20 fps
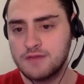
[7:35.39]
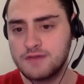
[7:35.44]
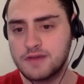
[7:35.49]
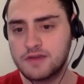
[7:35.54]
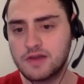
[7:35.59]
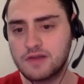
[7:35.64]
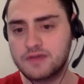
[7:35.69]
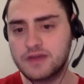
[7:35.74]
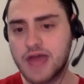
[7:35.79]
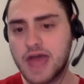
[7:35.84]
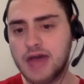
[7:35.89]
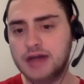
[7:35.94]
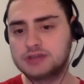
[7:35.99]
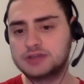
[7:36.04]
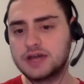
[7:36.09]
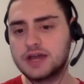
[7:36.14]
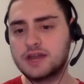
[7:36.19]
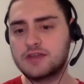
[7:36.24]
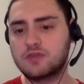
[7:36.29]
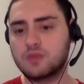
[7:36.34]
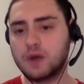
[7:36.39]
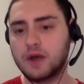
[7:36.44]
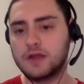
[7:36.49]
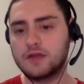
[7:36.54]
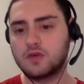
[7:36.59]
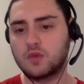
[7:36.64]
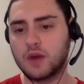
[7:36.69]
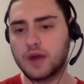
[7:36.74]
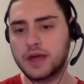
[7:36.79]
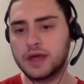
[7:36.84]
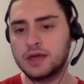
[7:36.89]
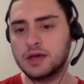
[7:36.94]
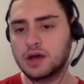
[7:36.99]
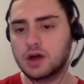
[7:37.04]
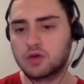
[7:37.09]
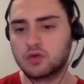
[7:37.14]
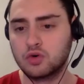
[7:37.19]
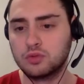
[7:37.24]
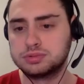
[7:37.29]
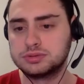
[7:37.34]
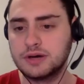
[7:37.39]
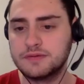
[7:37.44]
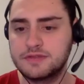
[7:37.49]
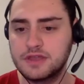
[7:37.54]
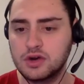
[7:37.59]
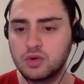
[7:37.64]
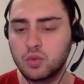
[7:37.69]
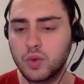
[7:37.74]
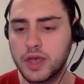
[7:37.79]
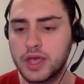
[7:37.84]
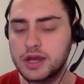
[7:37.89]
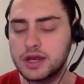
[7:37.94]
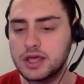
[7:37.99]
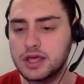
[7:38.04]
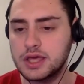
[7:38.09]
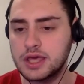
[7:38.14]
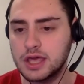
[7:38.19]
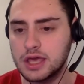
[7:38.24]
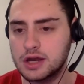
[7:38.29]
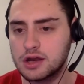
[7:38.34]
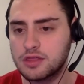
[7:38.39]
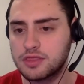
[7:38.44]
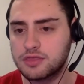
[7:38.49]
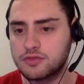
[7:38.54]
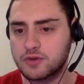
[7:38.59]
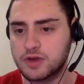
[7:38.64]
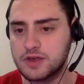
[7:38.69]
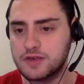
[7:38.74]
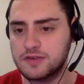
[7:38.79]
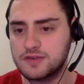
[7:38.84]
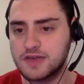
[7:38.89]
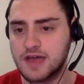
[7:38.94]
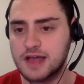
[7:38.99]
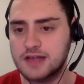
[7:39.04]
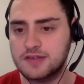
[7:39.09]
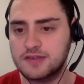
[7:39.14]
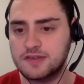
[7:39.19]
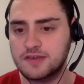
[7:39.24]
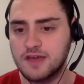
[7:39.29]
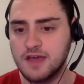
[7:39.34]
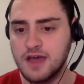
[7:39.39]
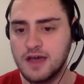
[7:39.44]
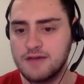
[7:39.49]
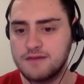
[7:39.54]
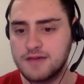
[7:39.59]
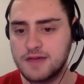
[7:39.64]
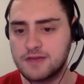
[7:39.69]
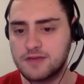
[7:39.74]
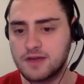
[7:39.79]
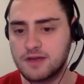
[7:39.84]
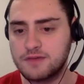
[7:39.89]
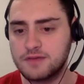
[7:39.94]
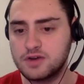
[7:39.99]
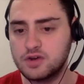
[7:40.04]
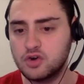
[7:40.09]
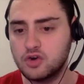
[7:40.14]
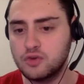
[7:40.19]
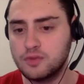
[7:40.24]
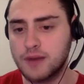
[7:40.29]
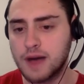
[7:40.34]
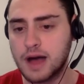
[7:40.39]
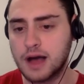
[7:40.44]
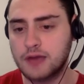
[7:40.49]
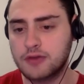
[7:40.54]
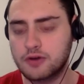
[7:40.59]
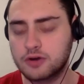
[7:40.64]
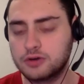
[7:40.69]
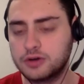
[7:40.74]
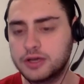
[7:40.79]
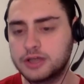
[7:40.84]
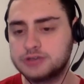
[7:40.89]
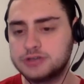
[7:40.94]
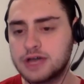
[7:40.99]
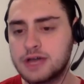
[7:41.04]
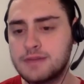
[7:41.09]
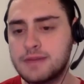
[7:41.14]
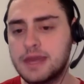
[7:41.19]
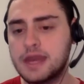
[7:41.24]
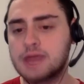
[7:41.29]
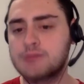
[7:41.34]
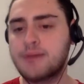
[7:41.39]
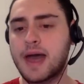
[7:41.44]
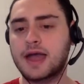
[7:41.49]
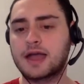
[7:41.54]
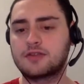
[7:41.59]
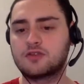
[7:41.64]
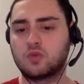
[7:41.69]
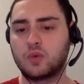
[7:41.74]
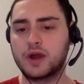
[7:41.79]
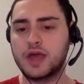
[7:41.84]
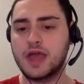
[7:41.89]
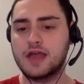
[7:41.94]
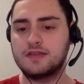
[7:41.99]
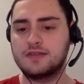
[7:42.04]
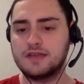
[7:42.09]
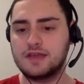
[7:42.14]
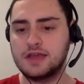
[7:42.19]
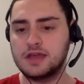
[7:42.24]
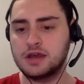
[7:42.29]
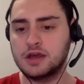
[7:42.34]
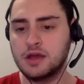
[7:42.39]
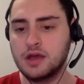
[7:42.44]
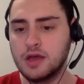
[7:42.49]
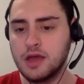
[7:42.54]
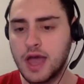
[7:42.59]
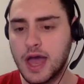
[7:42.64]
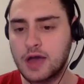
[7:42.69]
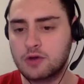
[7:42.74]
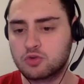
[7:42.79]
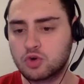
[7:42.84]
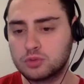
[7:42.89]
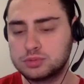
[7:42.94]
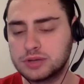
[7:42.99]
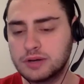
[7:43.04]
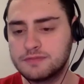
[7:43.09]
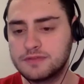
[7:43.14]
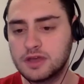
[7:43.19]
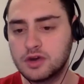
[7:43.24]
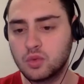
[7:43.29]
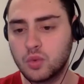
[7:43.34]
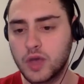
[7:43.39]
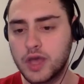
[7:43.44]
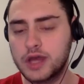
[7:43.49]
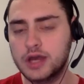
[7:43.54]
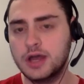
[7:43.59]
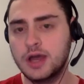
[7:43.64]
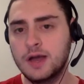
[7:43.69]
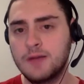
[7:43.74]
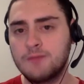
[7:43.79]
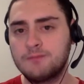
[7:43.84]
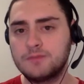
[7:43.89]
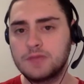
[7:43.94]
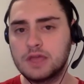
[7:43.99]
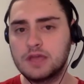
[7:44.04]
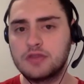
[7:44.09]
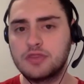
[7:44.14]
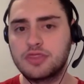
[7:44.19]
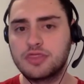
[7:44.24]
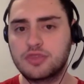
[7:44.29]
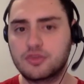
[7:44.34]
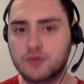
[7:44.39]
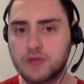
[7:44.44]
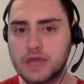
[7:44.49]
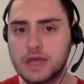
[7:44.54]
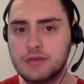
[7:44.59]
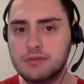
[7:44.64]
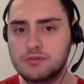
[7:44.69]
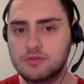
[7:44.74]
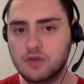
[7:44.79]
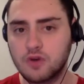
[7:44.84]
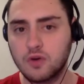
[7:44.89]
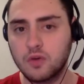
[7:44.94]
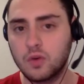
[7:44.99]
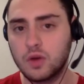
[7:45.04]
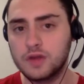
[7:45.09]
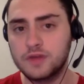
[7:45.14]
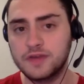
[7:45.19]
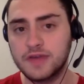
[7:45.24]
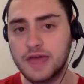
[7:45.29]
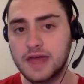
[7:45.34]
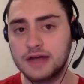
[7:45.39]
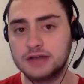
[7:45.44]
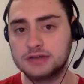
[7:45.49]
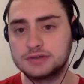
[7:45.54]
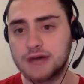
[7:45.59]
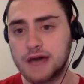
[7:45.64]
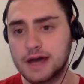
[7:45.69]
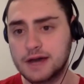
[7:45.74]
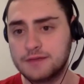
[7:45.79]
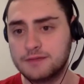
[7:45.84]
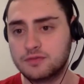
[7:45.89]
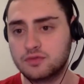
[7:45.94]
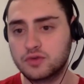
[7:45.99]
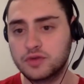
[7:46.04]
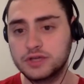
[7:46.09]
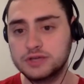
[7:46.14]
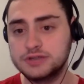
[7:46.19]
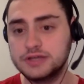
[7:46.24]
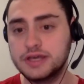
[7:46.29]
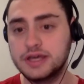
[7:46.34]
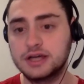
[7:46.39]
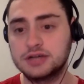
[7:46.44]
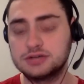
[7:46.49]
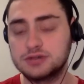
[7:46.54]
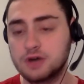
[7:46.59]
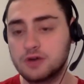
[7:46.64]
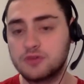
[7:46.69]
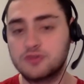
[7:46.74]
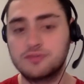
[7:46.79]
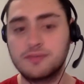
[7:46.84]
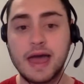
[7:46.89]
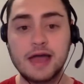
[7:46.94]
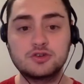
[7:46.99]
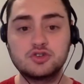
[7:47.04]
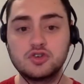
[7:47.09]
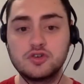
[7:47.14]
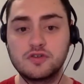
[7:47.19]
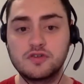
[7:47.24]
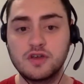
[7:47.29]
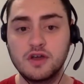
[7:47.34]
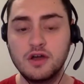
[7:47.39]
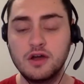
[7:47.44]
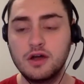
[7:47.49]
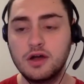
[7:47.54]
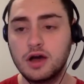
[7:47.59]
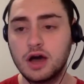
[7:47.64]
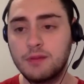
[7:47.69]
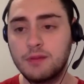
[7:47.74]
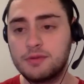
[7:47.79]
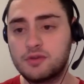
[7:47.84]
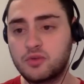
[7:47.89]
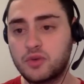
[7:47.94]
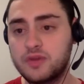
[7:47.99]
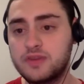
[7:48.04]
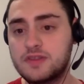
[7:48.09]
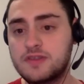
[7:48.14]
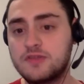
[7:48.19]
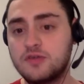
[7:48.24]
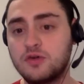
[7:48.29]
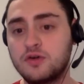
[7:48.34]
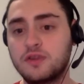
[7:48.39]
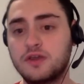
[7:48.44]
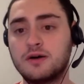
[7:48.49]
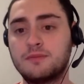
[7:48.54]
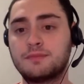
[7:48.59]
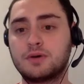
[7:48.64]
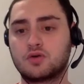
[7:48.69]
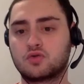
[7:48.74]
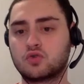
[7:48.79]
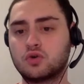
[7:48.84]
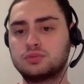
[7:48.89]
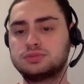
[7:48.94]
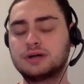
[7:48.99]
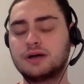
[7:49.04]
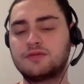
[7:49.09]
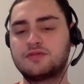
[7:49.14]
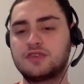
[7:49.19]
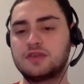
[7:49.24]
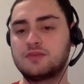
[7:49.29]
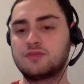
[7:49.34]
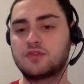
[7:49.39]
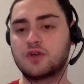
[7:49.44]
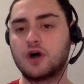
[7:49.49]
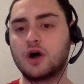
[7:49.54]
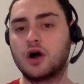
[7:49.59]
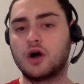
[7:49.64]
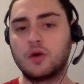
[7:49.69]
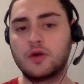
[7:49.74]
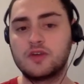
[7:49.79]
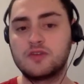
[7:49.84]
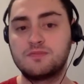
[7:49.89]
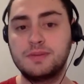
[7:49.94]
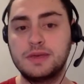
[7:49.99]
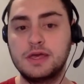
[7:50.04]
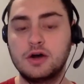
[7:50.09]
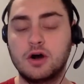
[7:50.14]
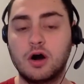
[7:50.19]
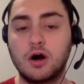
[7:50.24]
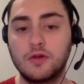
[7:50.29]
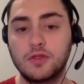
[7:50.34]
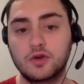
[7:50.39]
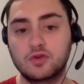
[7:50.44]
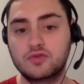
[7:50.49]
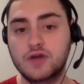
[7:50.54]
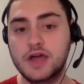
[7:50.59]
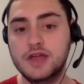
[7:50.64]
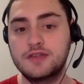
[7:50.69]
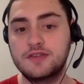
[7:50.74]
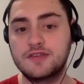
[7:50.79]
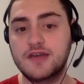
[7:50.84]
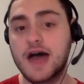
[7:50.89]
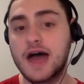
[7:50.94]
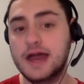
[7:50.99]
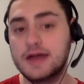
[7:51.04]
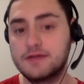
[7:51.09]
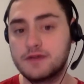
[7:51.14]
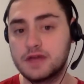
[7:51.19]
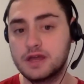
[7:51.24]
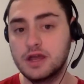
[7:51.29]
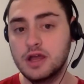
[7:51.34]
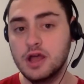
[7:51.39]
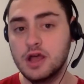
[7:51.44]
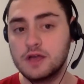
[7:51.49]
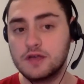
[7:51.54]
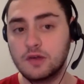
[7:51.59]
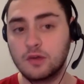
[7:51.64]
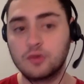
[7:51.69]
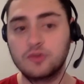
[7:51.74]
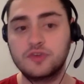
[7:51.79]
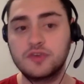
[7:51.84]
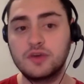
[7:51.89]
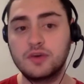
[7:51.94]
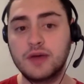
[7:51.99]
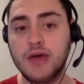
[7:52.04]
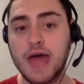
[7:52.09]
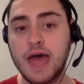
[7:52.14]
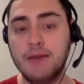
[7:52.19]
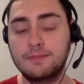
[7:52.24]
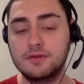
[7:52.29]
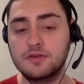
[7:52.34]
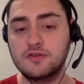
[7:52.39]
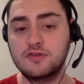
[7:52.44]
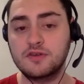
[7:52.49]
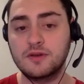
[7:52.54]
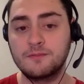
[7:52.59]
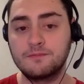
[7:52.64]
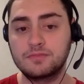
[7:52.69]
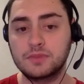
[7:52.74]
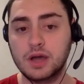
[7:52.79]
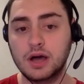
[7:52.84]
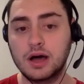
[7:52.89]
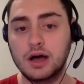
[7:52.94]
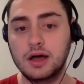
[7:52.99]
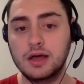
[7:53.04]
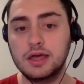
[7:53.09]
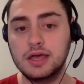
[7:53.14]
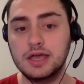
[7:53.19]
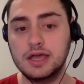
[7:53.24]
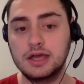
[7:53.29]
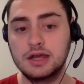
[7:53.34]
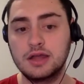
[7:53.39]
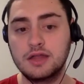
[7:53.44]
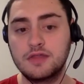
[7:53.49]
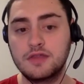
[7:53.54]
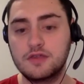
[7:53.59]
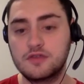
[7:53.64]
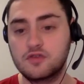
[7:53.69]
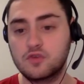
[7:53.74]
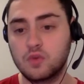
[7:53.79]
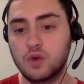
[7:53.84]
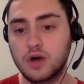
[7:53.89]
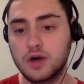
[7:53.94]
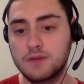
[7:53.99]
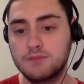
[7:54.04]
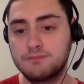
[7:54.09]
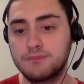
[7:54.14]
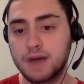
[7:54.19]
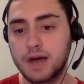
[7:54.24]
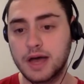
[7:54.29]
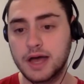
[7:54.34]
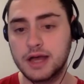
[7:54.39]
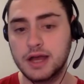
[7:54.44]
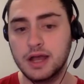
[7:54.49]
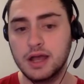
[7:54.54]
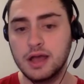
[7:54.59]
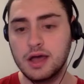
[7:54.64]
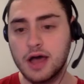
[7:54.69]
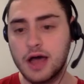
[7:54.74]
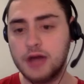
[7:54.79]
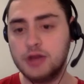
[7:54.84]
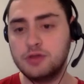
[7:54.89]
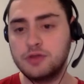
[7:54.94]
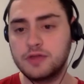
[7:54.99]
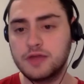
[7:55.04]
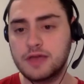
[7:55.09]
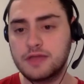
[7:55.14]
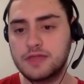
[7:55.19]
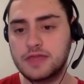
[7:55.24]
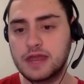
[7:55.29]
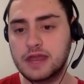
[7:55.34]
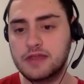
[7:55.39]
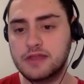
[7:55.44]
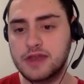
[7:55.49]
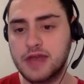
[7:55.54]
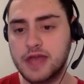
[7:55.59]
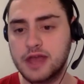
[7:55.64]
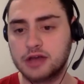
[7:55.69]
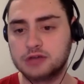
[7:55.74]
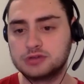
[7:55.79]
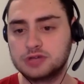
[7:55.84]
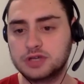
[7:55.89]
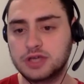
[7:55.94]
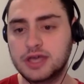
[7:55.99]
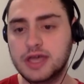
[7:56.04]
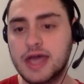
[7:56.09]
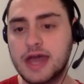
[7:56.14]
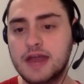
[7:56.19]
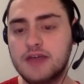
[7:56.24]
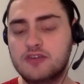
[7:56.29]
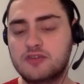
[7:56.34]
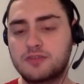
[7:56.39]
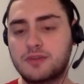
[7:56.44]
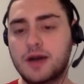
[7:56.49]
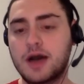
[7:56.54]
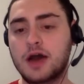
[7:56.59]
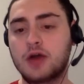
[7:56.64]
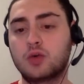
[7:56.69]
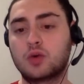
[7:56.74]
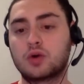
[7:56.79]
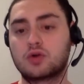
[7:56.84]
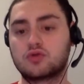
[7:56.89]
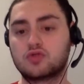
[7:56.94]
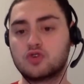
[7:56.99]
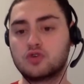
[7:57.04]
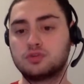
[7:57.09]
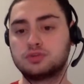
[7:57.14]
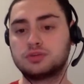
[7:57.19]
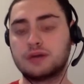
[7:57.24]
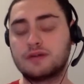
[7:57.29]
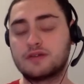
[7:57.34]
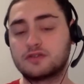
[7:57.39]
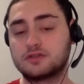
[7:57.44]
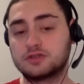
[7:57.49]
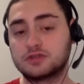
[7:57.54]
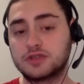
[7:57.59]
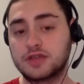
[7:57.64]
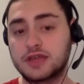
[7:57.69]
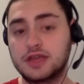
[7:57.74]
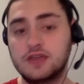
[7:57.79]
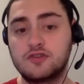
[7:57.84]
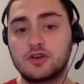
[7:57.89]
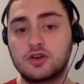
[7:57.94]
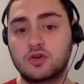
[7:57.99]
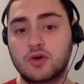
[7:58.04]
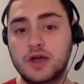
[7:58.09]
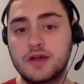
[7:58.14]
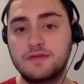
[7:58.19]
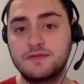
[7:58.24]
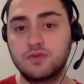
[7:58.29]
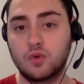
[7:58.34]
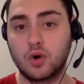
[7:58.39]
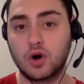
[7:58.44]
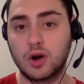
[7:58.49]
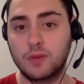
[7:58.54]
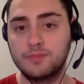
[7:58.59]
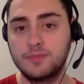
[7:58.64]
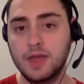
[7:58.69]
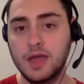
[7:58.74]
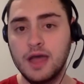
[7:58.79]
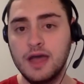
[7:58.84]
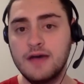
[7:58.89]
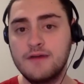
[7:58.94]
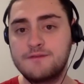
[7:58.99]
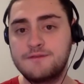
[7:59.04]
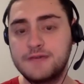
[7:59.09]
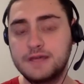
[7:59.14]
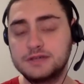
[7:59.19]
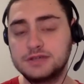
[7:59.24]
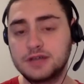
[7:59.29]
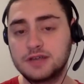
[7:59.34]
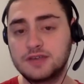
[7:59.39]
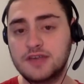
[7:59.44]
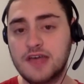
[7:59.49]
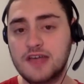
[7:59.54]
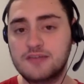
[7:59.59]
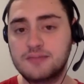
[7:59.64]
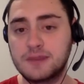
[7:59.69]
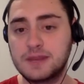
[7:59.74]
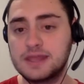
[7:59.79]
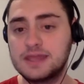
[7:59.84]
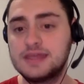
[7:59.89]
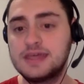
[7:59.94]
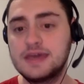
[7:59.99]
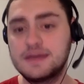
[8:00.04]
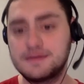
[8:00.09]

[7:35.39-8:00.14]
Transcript: Faced off in Adelaide in 2020, Rublev did win in 3 sets. Faced off in Umag, their only clay meeting back in 2018, and Rublev did win in 3. So once again, a lot of really close matches between the two of them, but Rublev seems to always be on the right side of it. So we'll see what happens in this one, but I do think at the end of the day, you're looking at a spot where Rublev has looked like he's in great form. Felix has been